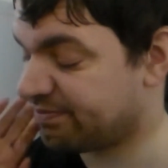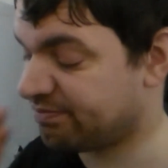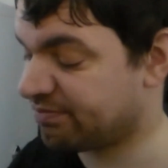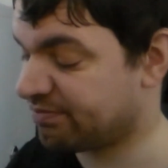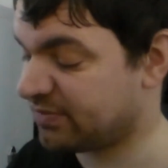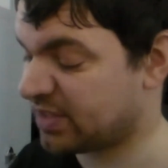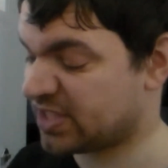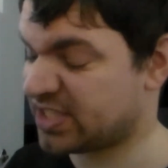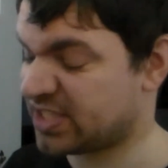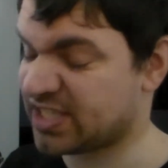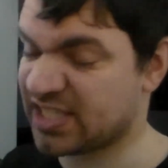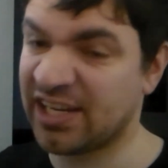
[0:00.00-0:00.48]

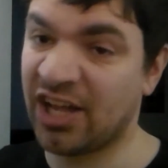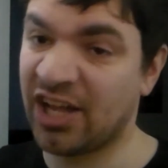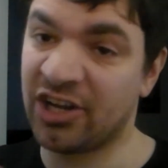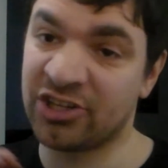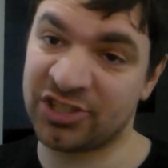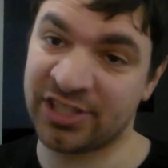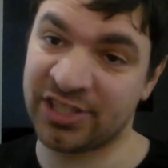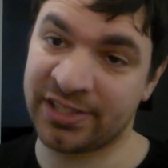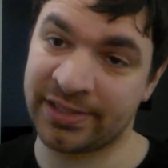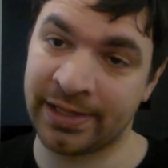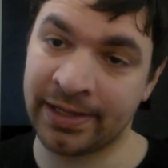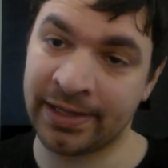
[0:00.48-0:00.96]
The
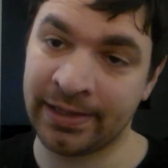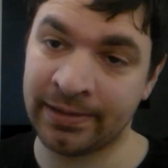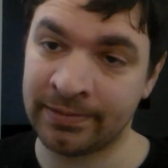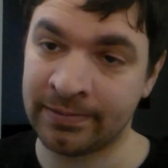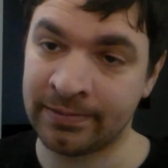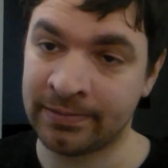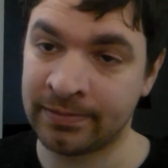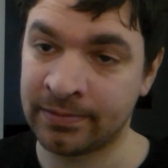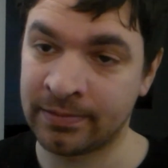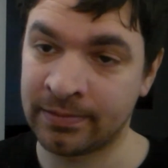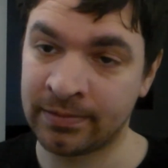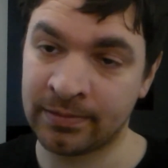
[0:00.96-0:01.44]
slosh is
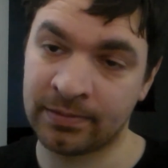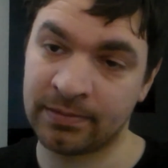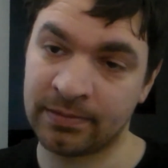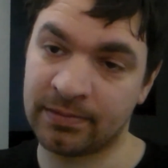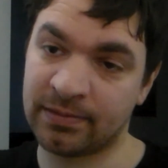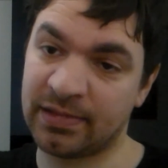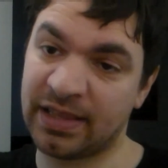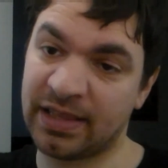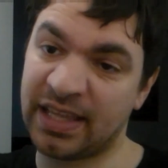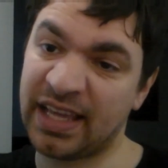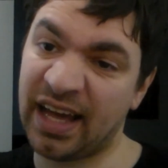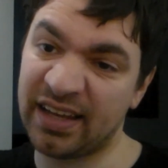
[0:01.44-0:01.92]
in.
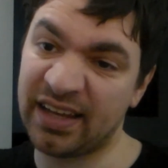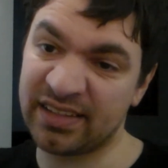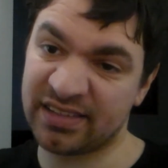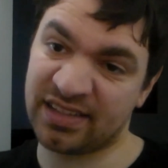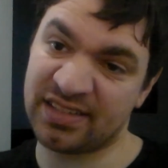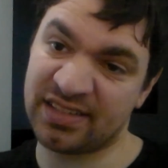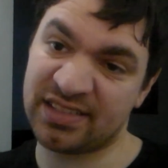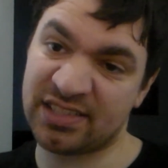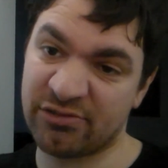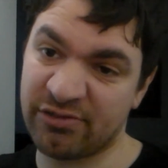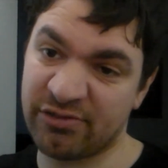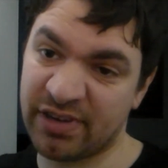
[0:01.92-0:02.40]
The
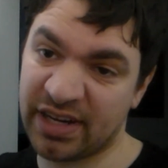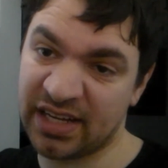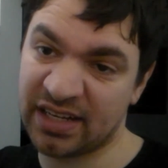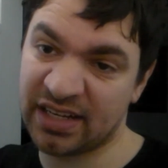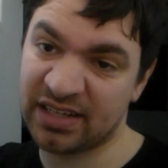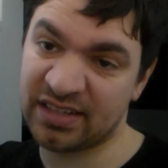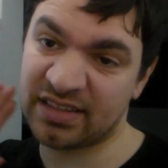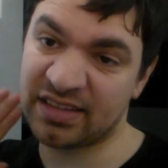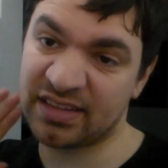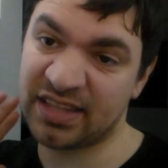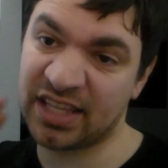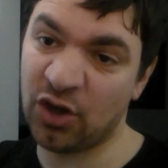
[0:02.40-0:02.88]
onions are
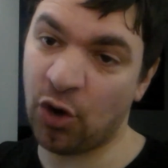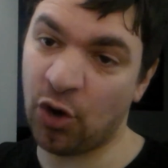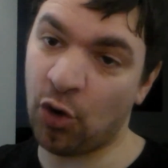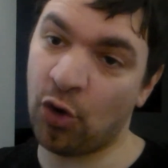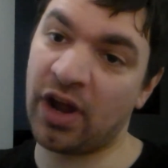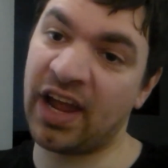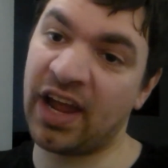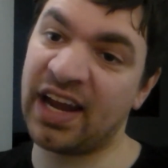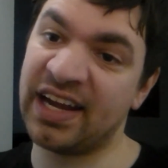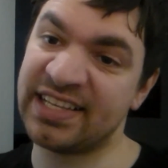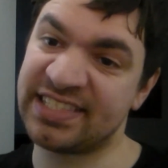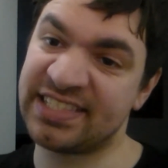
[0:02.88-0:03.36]
in, the
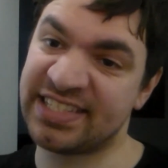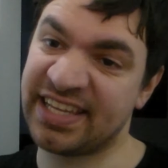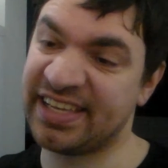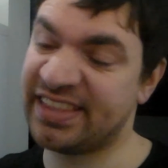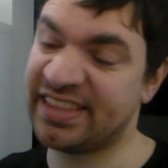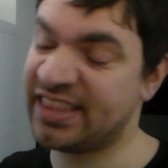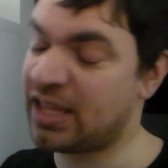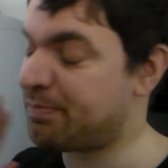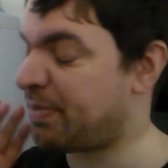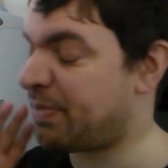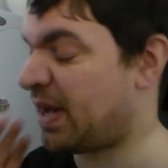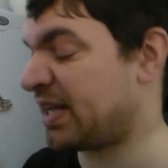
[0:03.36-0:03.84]
oil is
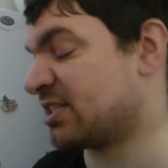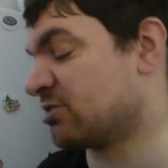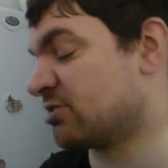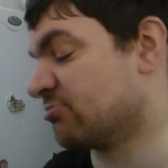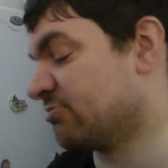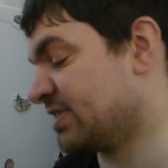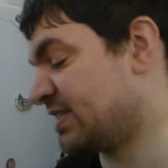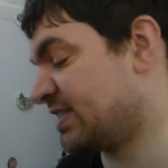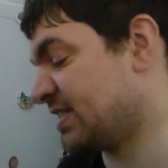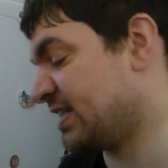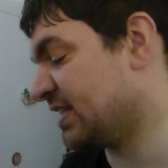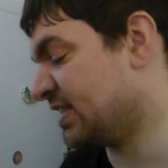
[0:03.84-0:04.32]
in, the
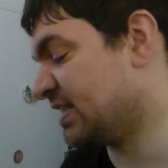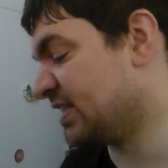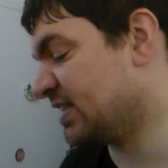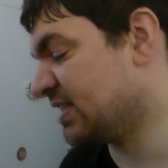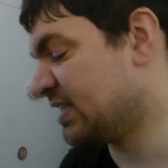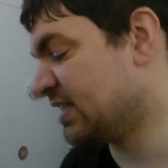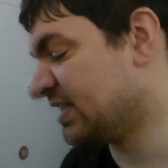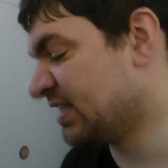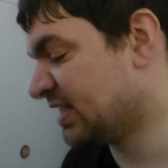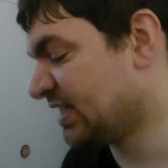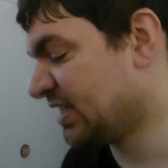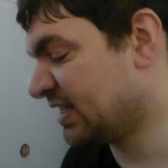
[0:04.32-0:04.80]
butter is
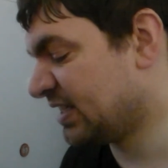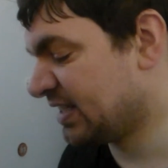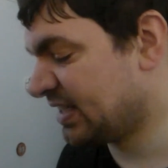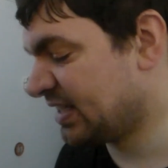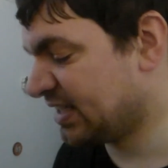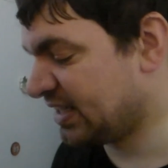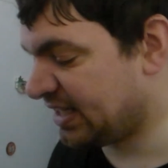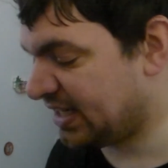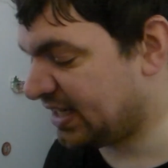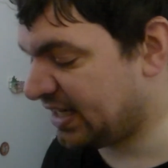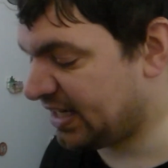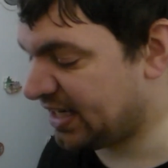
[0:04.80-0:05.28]
in.
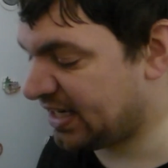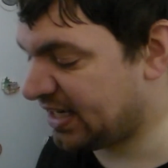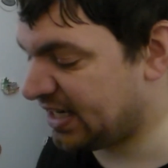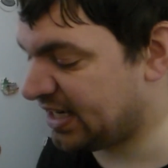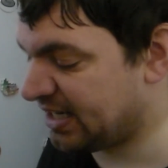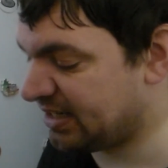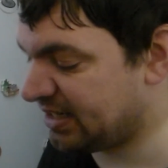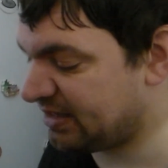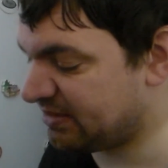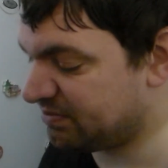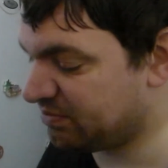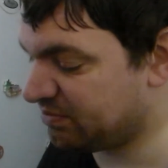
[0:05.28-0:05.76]

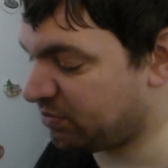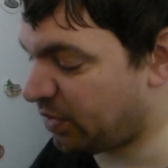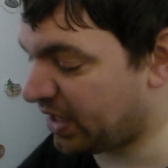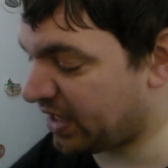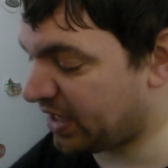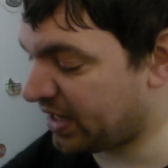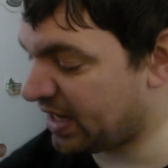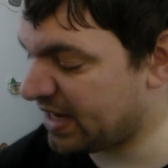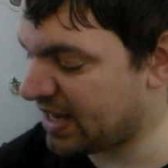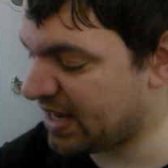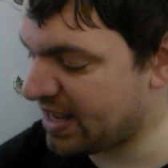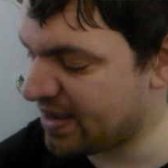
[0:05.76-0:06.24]
We're going
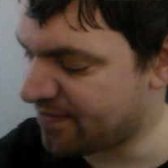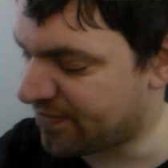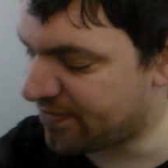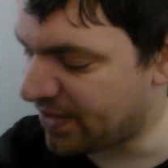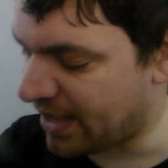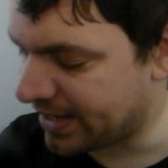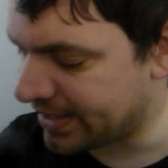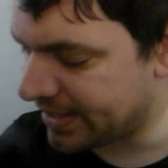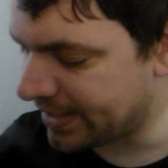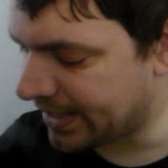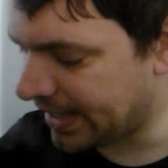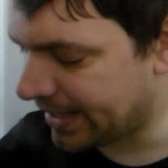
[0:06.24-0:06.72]
to leave
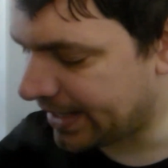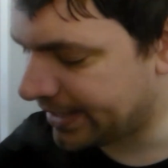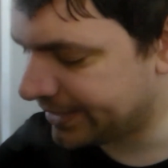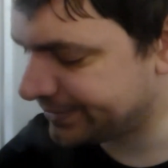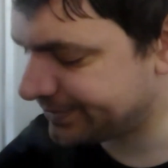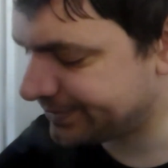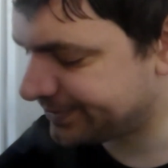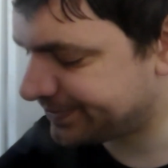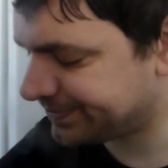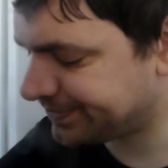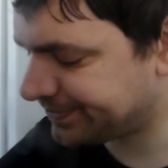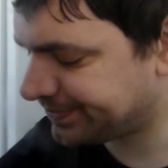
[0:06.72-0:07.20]
that now
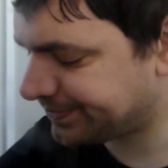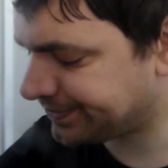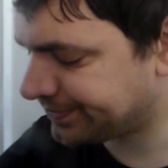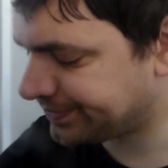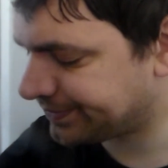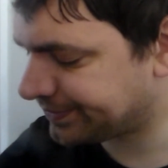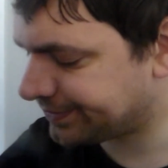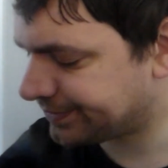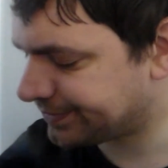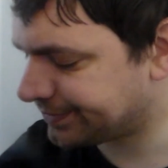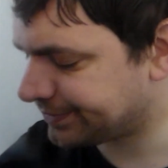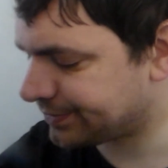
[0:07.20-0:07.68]

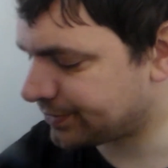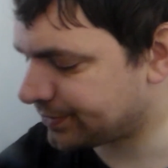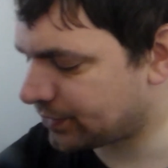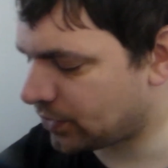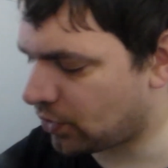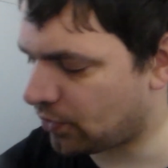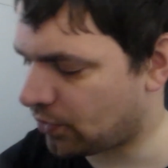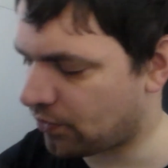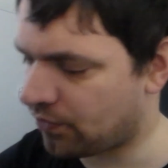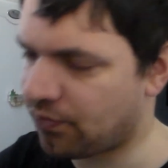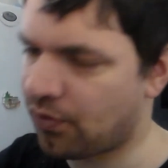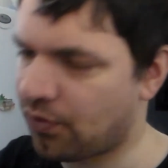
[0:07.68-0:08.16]

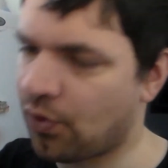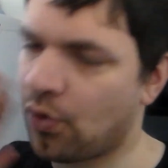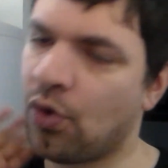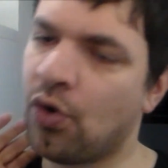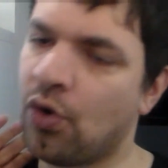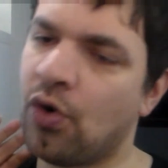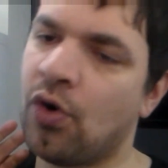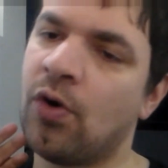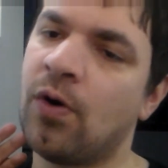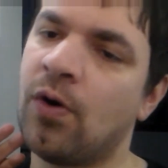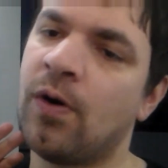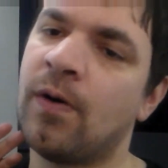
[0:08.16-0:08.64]

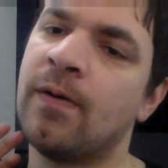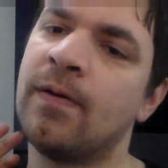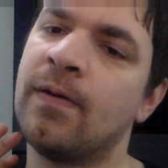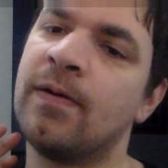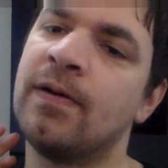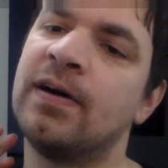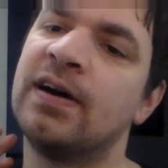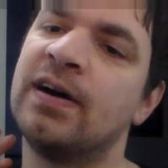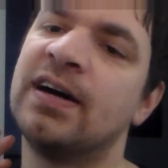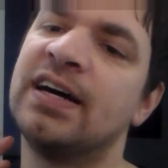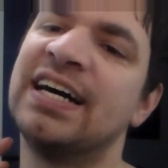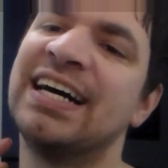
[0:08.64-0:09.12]
for
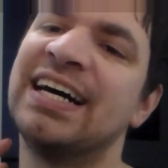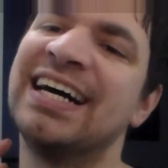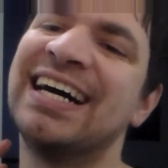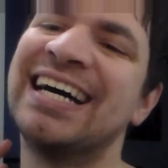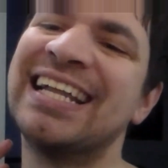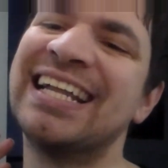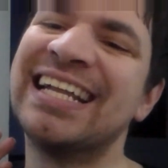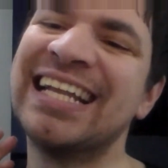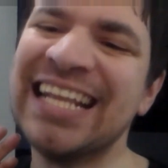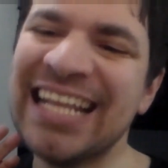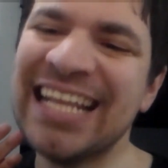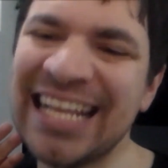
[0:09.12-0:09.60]

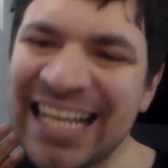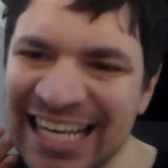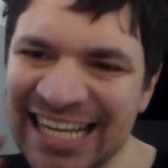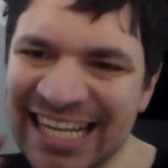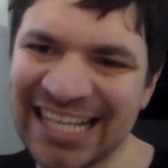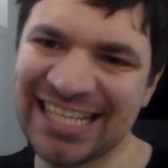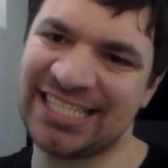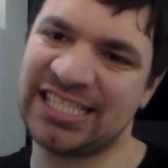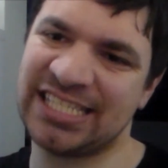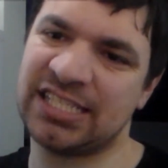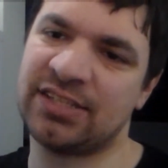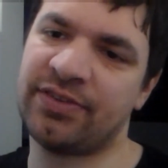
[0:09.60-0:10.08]
at
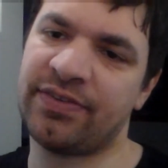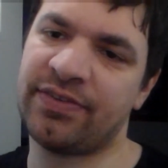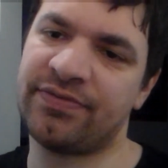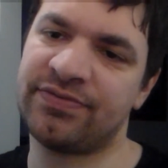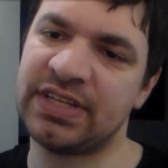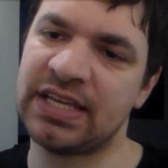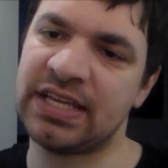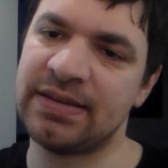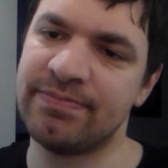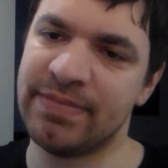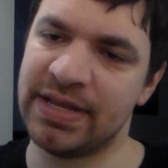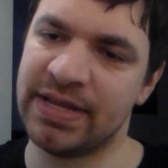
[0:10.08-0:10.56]
least
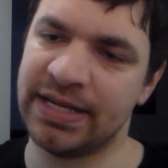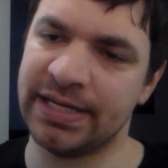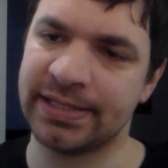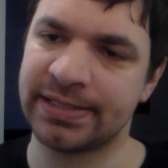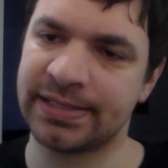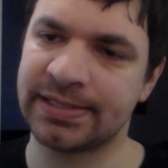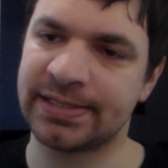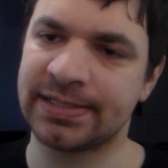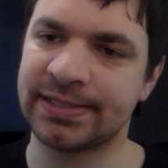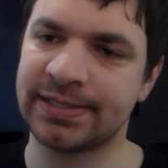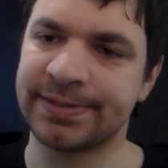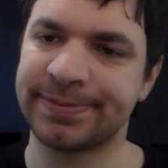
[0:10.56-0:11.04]
15
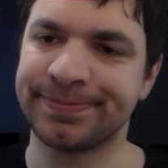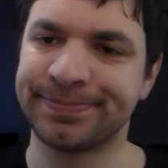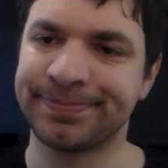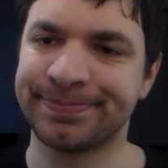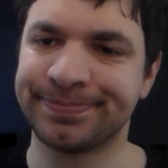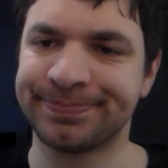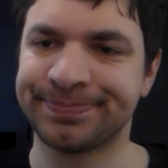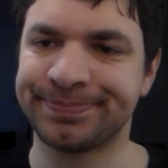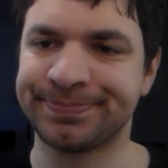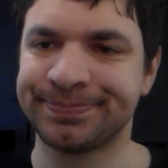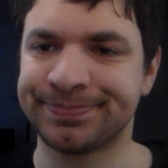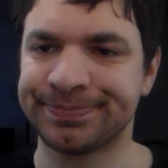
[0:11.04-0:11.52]
minutes.
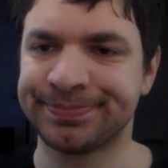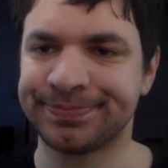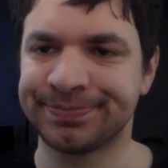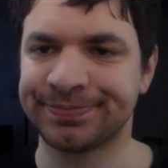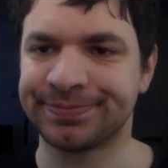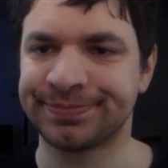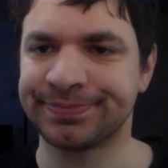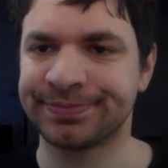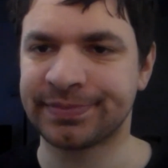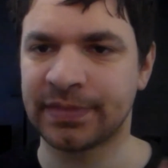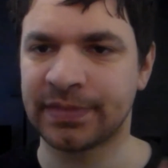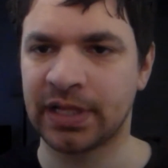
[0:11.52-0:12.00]

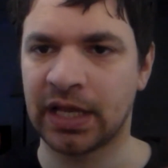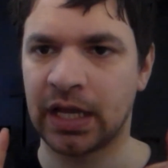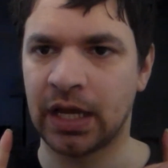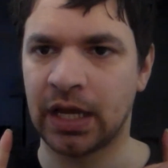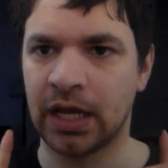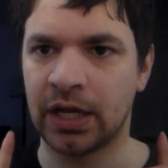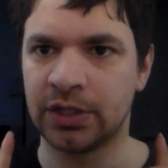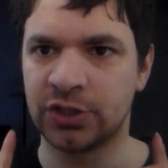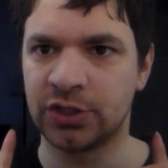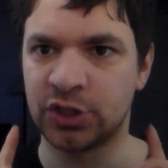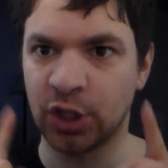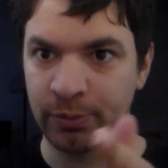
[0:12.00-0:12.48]

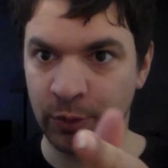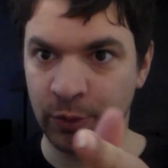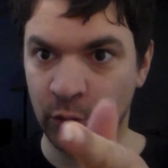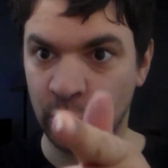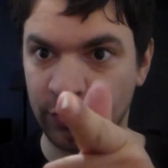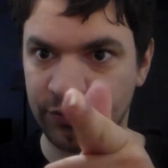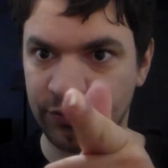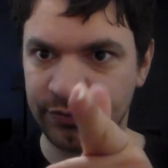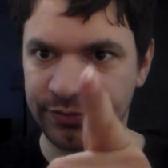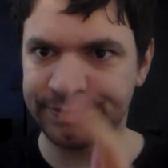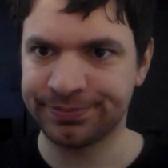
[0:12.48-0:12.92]
Don't move.